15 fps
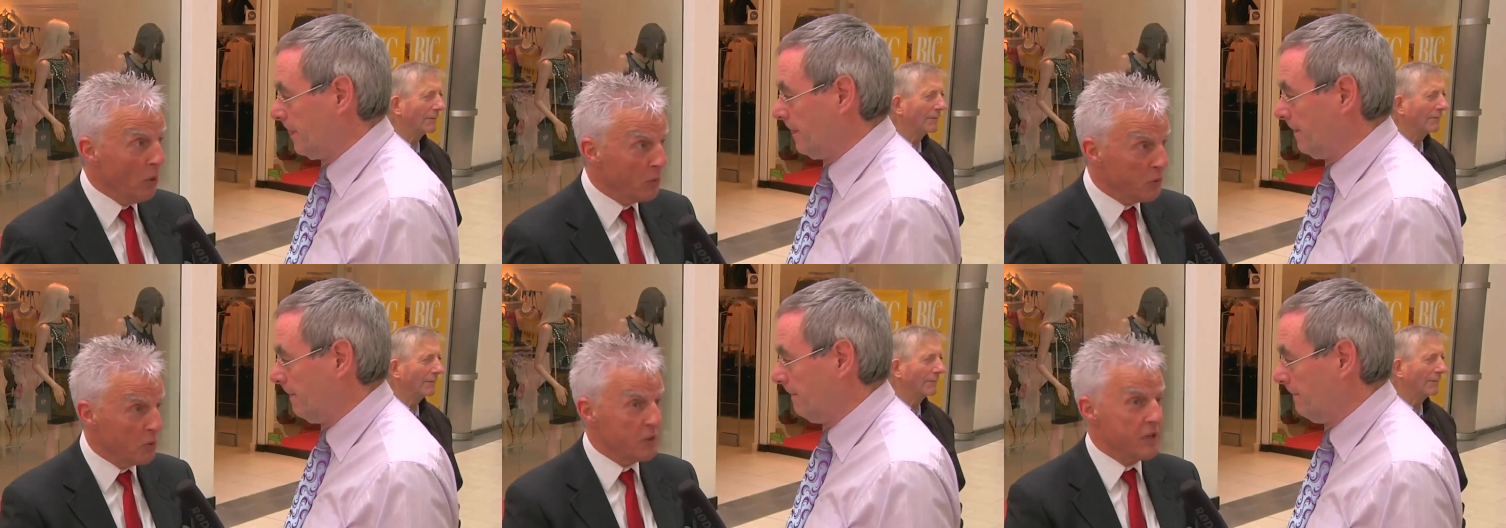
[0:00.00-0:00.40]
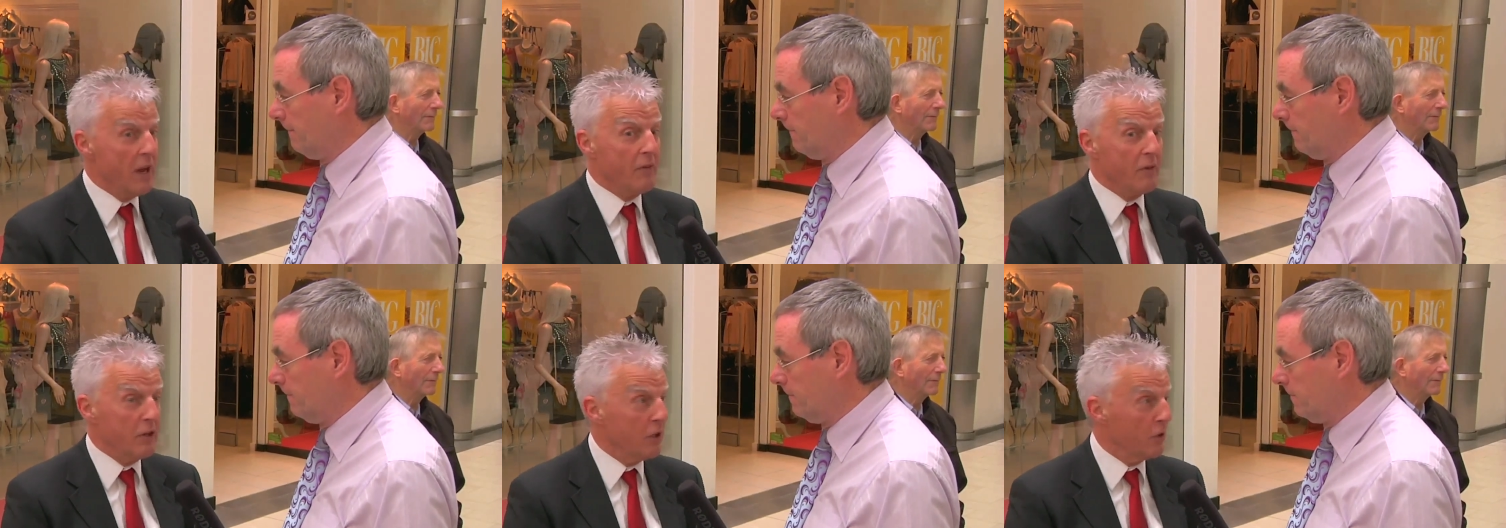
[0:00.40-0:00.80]
Speaker 1: to us
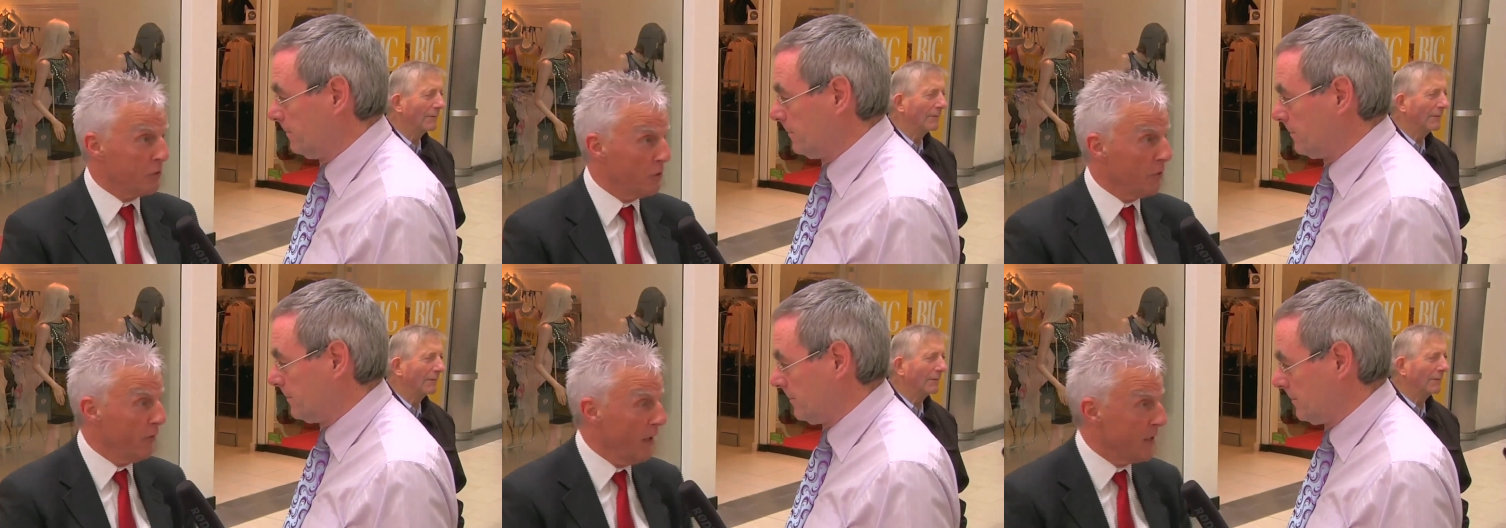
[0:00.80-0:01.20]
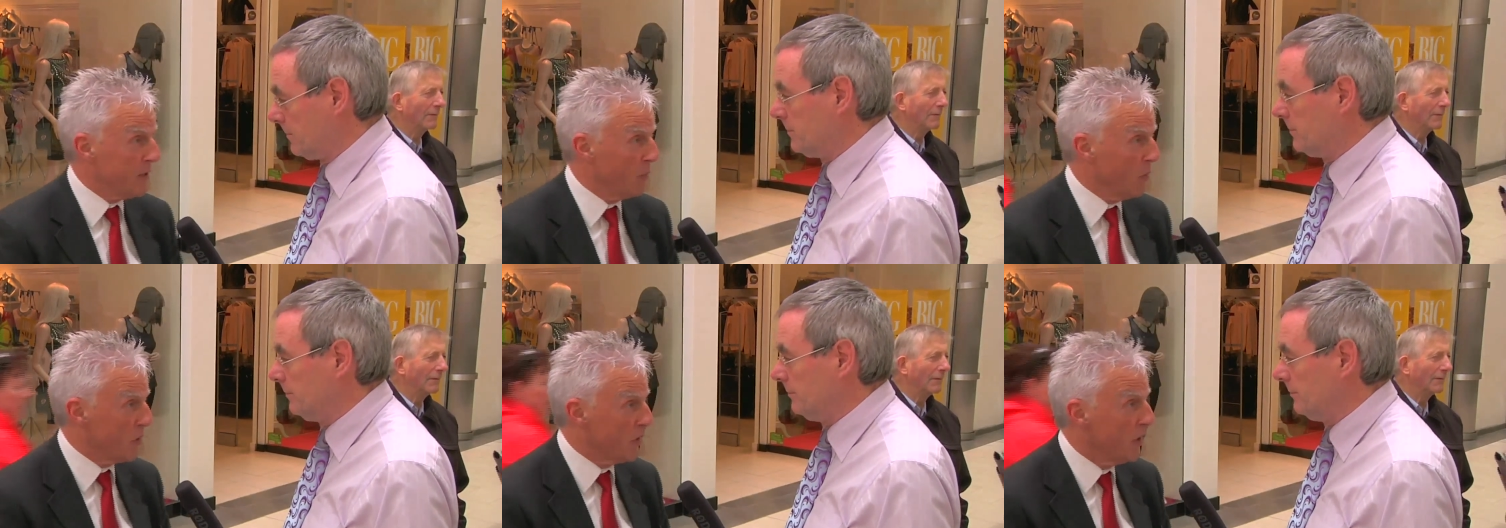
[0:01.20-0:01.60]
every year through the
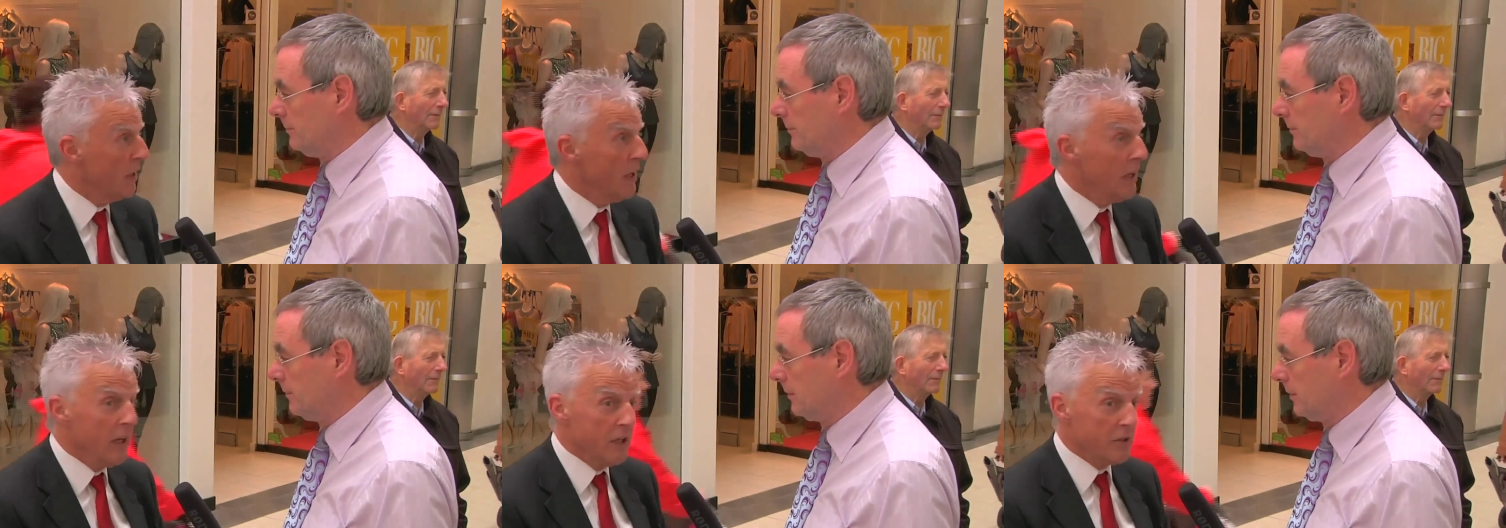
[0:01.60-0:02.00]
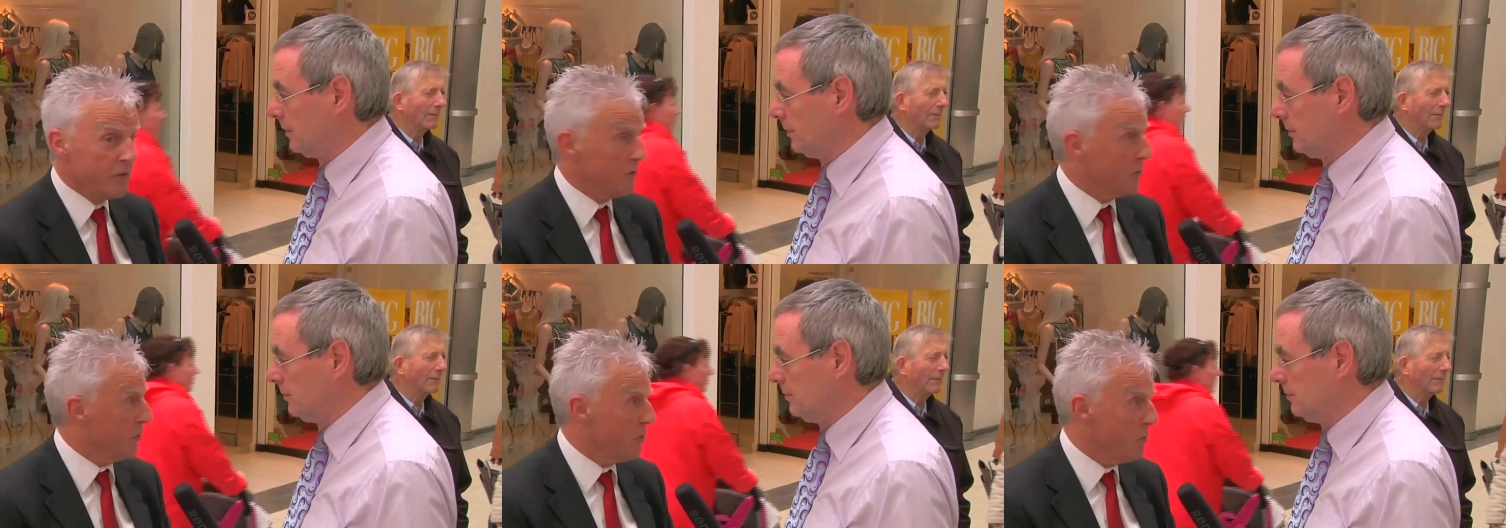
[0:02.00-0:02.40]
Flexibus is
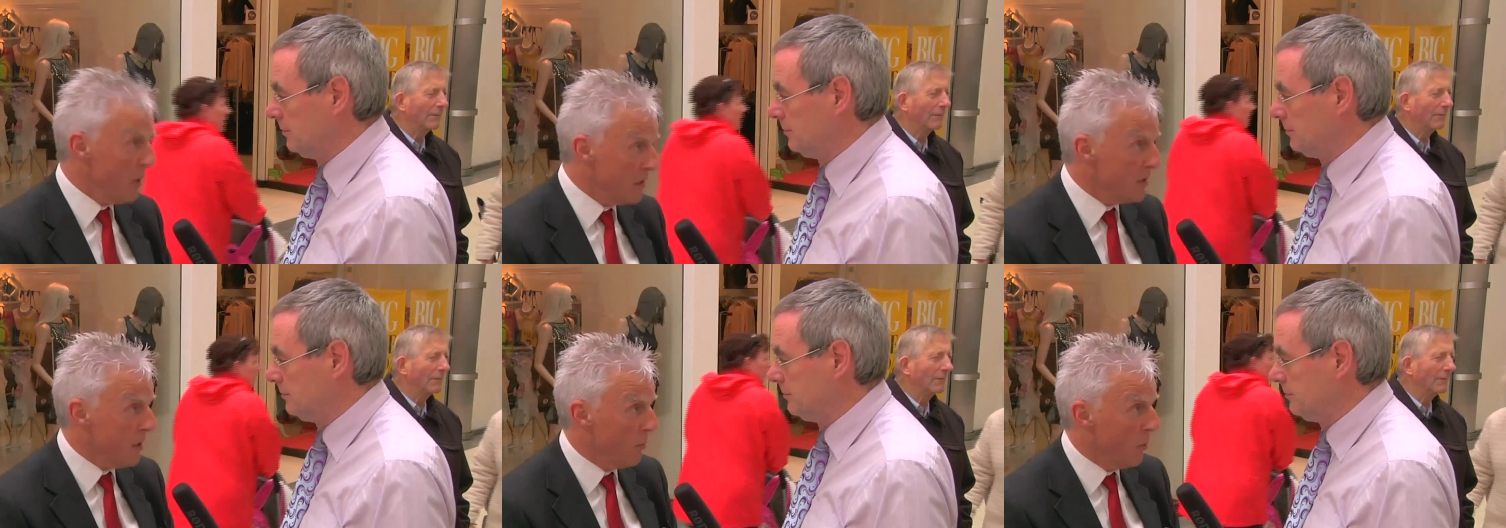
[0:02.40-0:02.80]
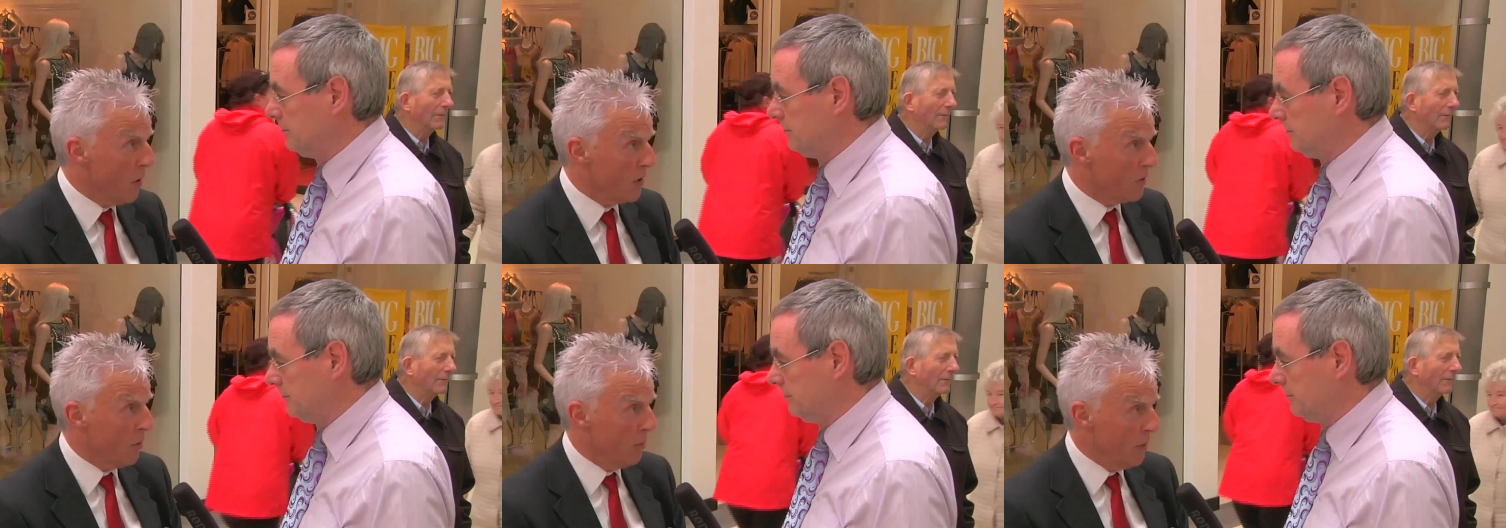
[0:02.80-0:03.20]
tremendously important
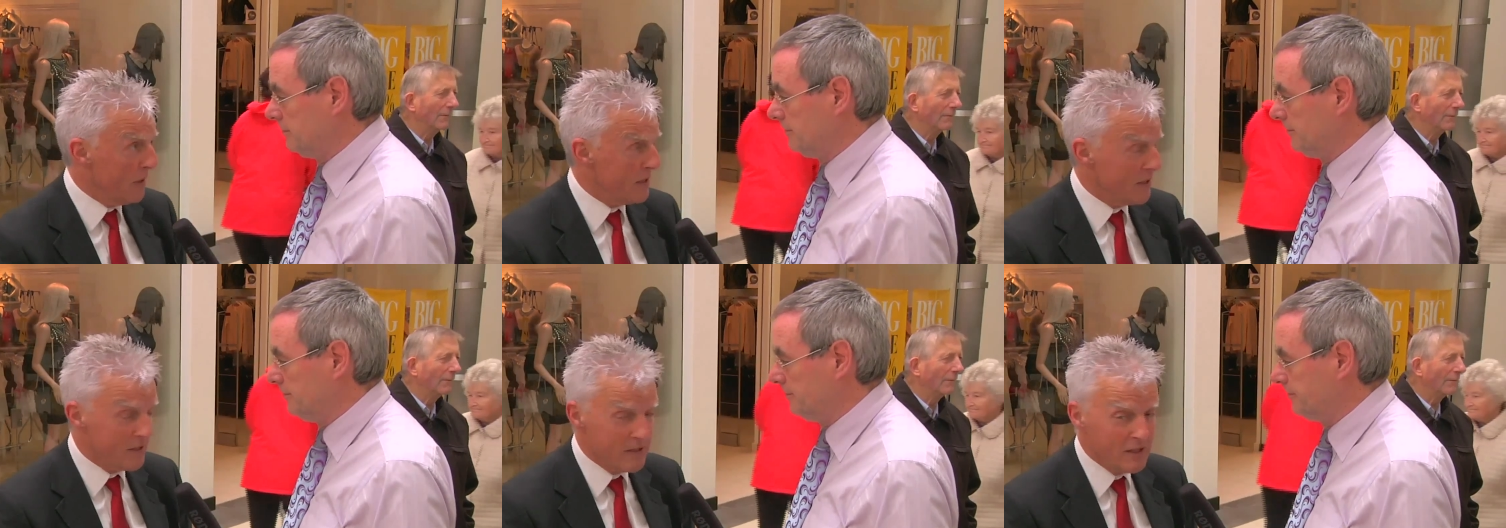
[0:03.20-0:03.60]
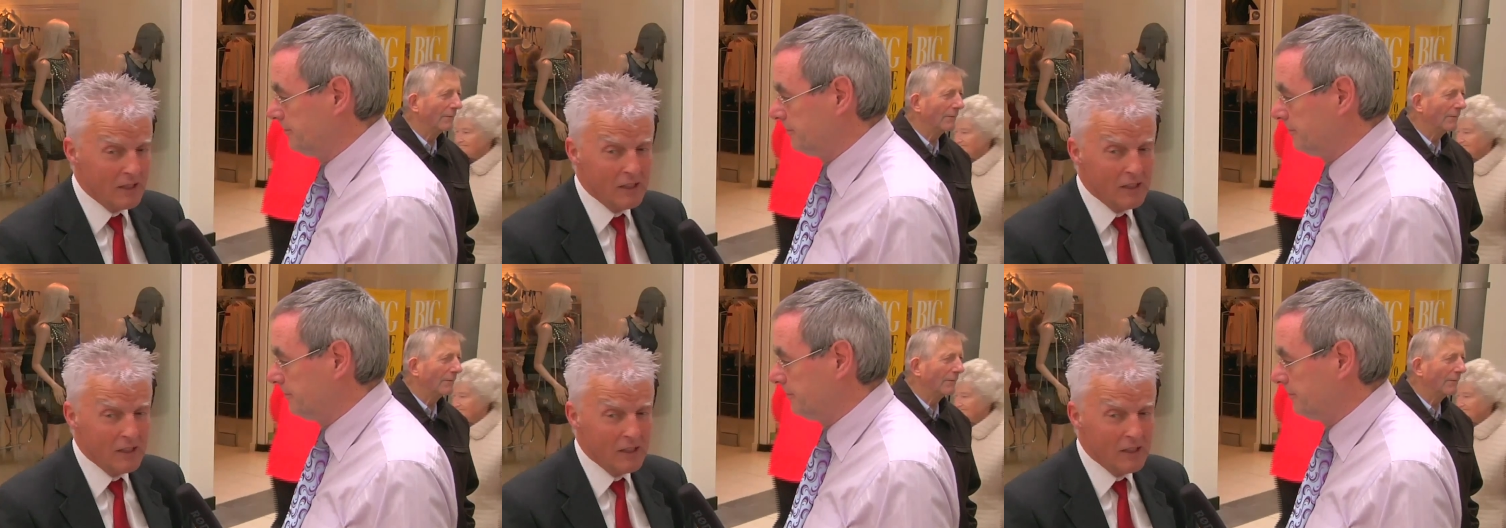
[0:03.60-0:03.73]
to our business.